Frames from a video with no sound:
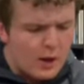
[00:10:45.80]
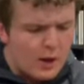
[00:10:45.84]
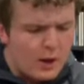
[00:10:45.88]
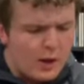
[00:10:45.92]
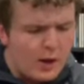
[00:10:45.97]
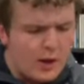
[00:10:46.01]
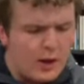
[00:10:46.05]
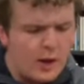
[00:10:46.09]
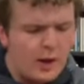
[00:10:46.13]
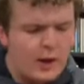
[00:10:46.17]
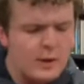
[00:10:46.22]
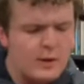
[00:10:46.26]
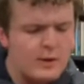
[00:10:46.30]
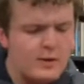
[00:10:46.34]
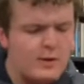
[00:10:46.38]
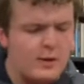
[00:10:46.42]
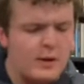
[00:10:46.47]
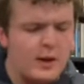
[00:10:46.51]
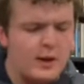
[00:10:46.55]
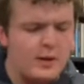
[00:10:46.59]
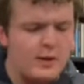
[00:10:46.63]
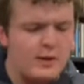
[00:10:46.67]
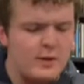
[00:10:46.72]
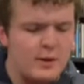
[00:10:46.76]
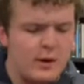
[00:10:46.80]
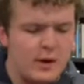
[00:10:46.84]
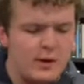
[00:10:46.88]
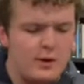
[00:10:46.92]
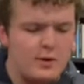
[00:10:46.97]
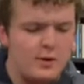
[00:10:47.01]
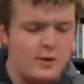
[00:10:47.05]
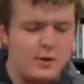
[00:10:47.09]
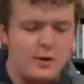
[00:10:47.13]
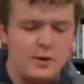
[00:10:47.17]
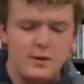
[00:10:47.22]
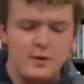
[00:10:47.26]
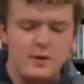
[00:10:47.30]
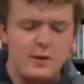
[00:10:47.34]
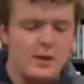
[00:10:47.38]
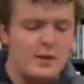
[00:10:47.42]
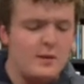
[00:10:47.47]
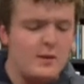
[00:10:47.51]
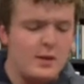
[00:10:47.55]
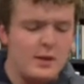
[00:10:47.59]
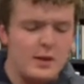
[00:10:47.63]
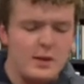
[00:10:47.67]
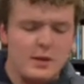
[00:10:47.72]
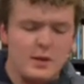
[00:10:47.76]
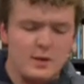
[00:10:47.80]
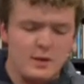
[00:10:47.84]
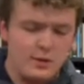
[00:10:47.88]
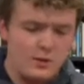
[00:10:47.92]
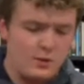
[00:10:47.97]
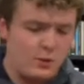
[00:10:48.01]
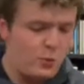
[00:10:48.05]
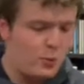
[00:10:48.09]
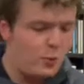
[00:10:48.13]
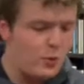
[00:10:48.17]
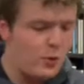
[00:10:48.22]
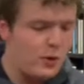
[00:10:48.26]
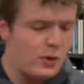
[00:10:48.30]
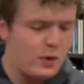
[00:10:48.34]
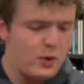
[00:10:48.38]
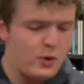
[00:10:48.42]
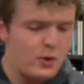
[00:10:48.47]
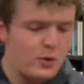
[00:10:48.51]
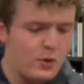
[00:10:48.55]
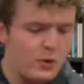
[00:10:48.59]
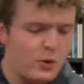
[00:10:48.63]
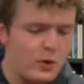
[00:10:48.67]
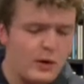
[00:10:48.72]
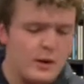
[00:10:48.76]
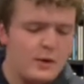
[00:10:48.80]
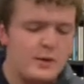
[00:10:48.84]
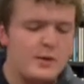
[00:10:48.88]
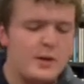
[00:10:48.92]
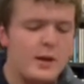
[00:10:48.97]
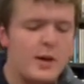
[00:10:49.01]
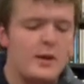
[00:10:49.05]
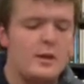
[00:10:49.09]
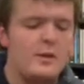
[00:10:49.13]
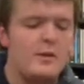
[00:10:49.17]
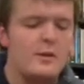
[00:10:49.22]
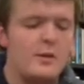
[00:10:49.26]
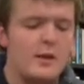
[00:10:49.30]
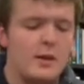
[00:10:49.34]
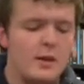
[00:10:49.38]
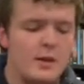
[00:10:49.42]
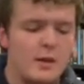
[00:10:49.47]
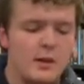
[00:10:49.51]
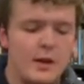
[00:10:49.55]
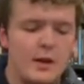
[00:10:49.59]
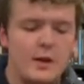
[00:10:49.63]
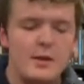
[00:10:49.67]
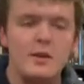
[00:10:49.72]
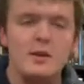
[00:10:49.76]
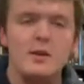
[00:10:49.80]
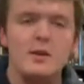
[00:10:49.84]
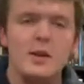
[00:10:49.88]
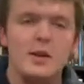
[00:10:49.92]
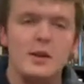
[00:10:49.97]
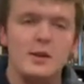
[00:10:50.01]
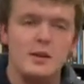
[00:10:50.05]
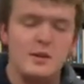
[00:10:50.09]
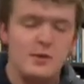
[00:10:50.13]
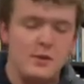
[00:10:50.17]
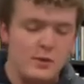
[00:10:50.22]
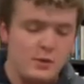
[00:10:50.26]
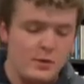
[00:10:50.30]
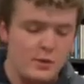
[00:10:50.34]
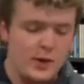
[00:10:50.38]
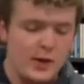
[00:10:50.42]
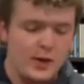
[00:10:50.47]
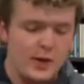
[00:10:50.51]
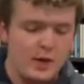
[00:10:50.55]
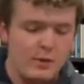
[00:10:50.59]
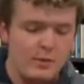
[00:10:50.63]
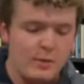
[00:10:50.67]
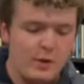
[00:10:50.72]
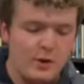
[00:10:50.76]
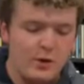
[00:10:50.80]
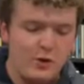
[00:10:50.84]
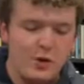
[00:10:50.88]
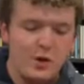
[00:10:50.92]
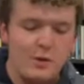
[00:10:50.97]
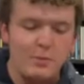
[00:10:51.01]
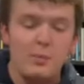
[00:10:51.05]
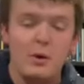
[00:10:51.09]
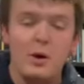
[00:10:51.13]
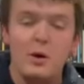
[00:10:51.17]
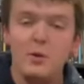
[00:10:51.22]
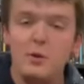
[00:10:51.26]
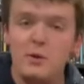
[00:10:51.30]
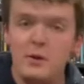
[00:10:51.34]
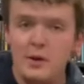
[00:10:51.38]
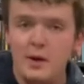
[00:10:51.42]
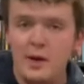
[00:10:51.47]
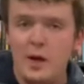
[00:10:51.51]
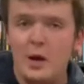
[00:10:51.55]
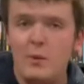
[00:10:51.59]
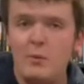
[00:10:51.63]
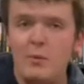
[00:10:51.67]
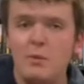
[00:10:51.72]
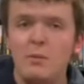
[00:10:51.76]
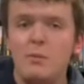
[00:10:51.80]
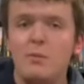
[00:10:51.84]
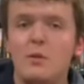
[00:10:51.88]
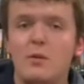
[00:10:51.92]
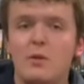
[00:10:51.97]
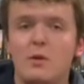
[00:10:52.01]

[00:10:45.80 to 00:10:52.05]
And it's got, so on the DVD, it's really cool. It's got the 1992 documentary about the album.